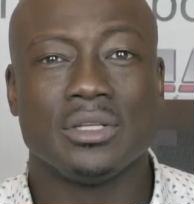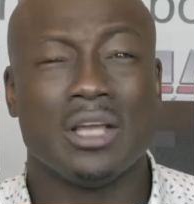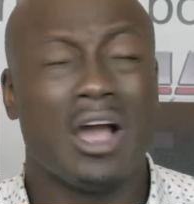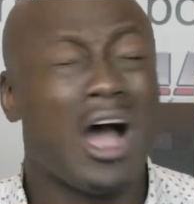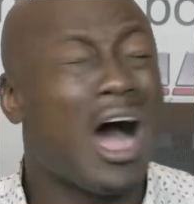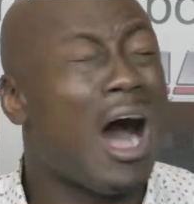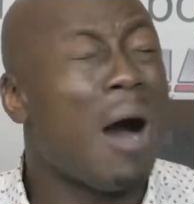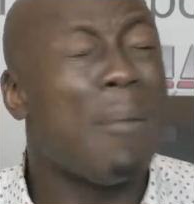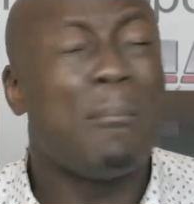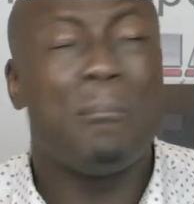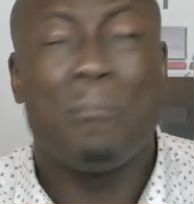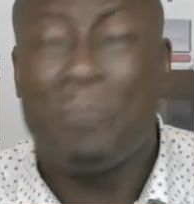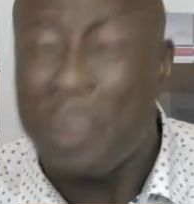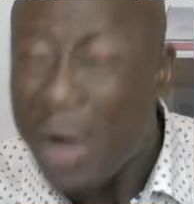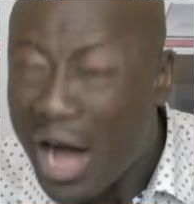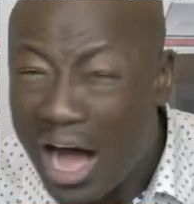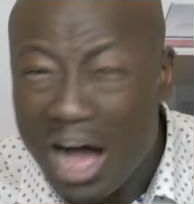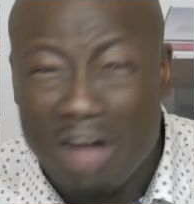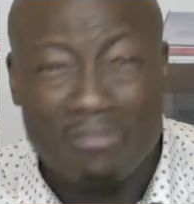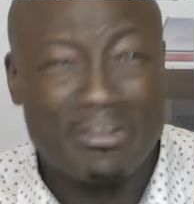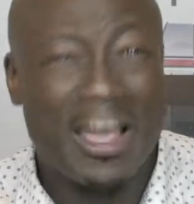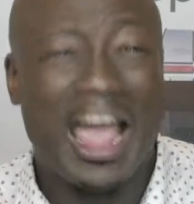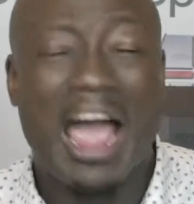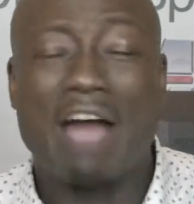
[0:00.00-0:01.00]

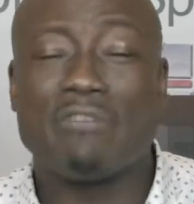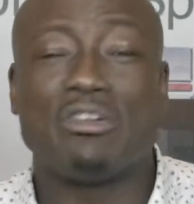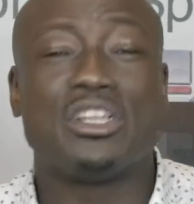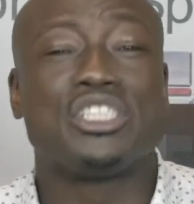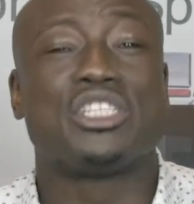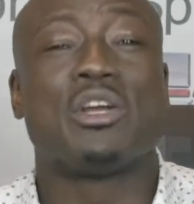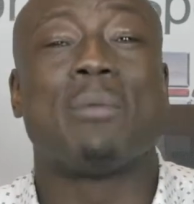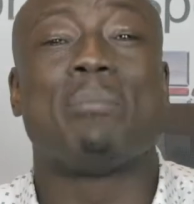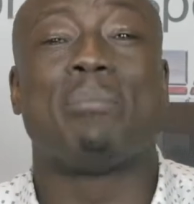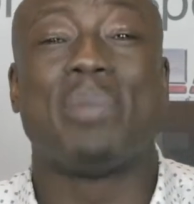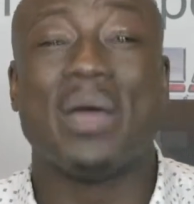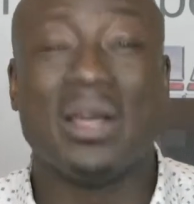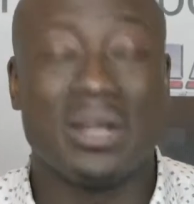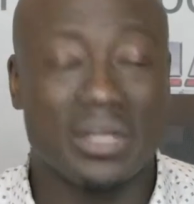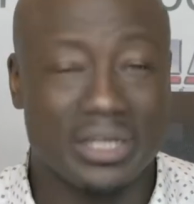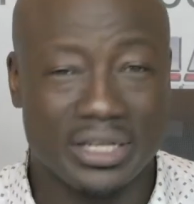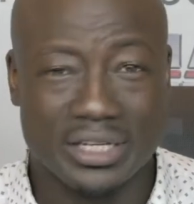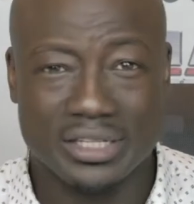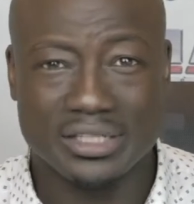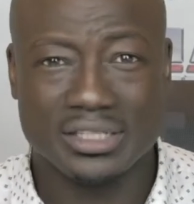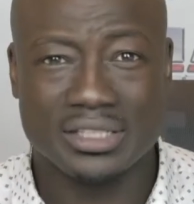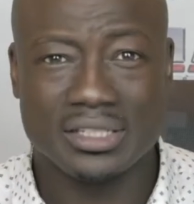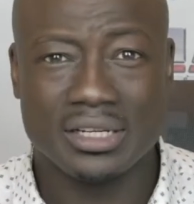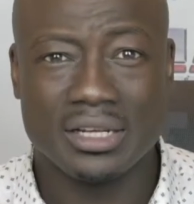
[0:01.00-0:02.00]
Above-average
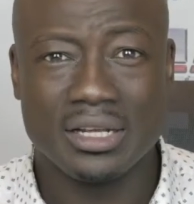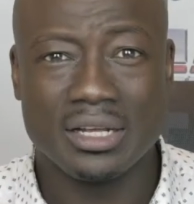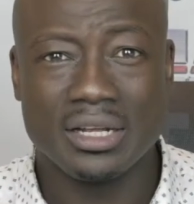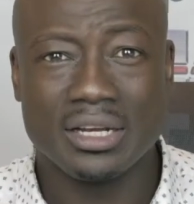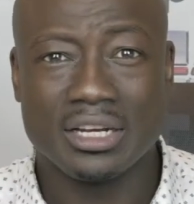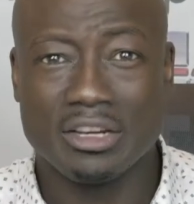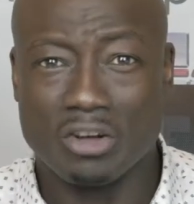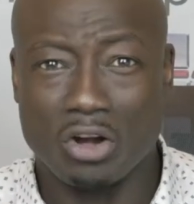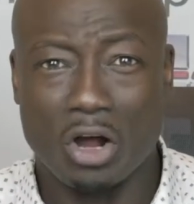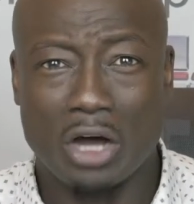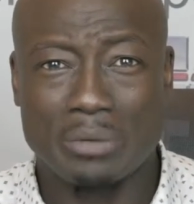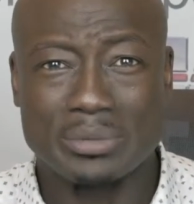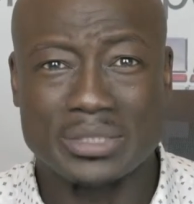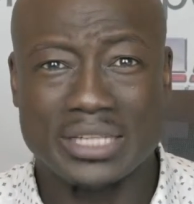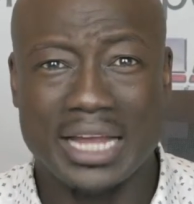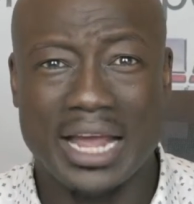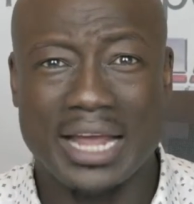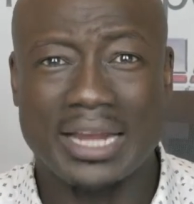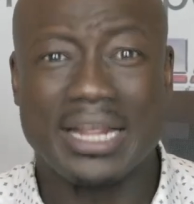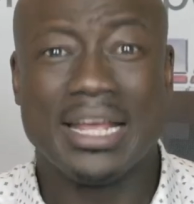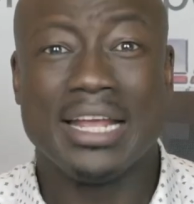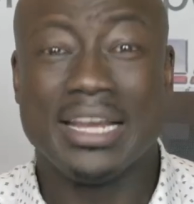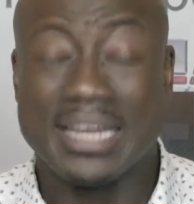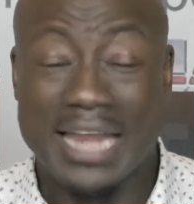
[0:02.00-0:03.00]
abilities. You know what I'm
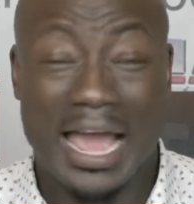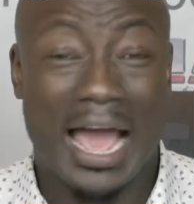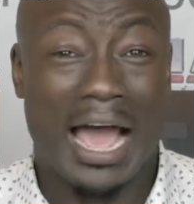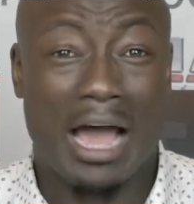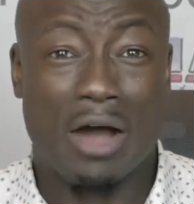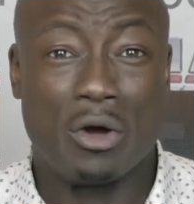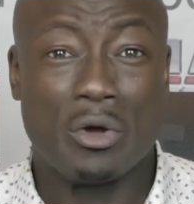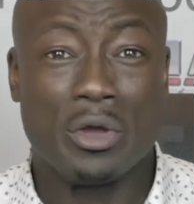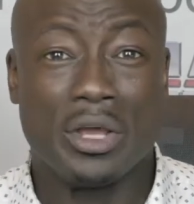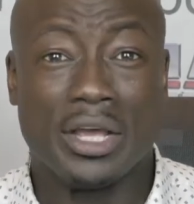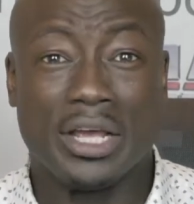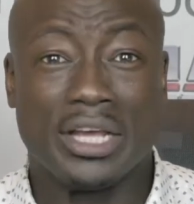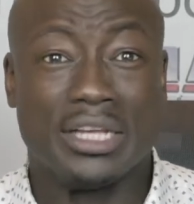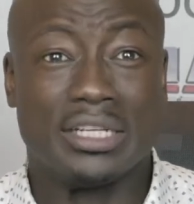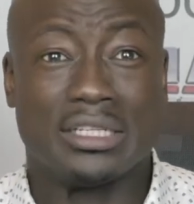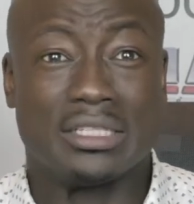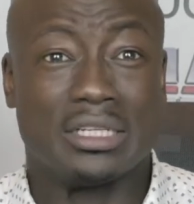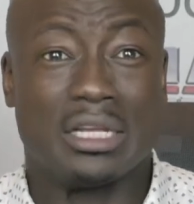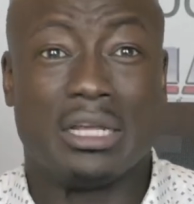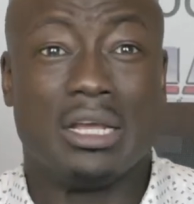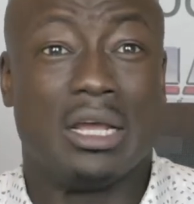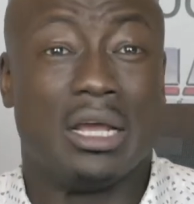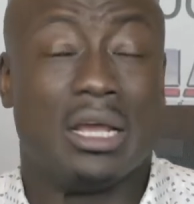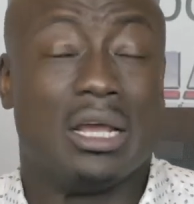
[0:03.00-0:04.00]
saying? Now,
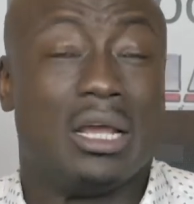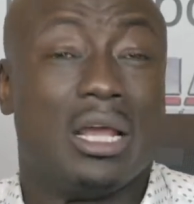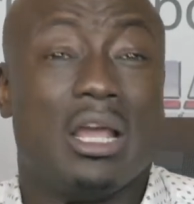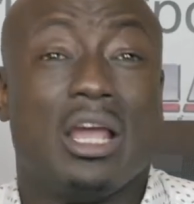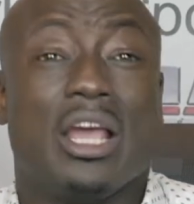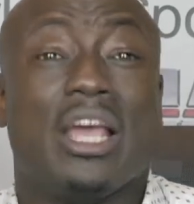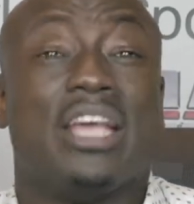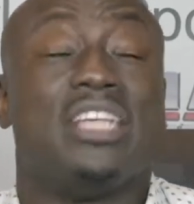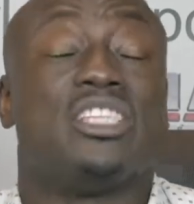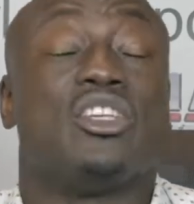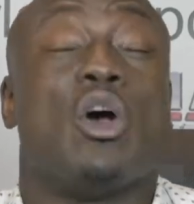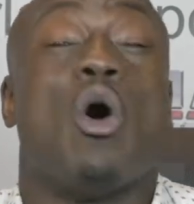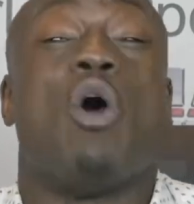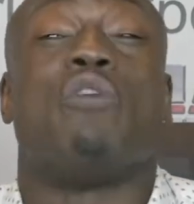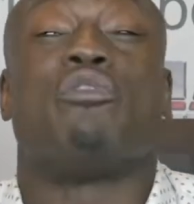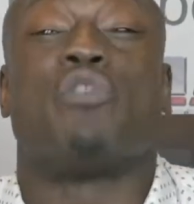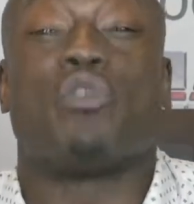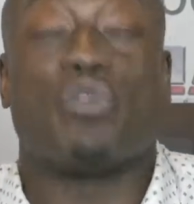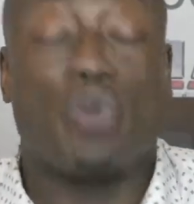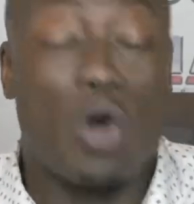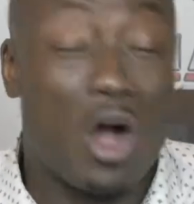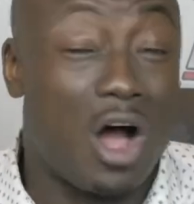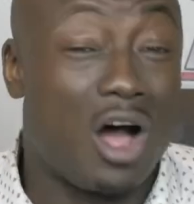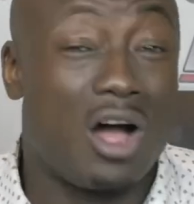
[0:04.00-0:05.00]
his
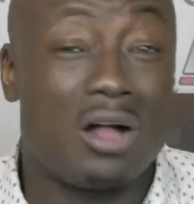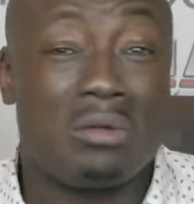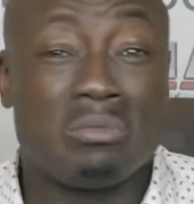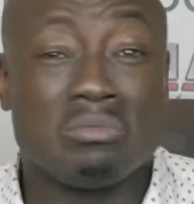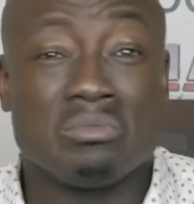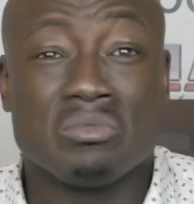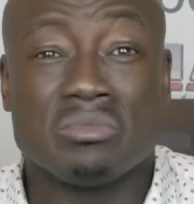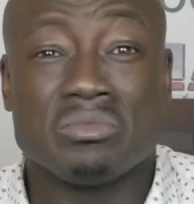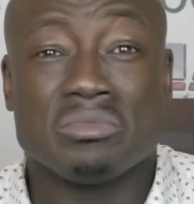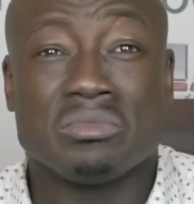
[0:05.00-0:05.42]
overall,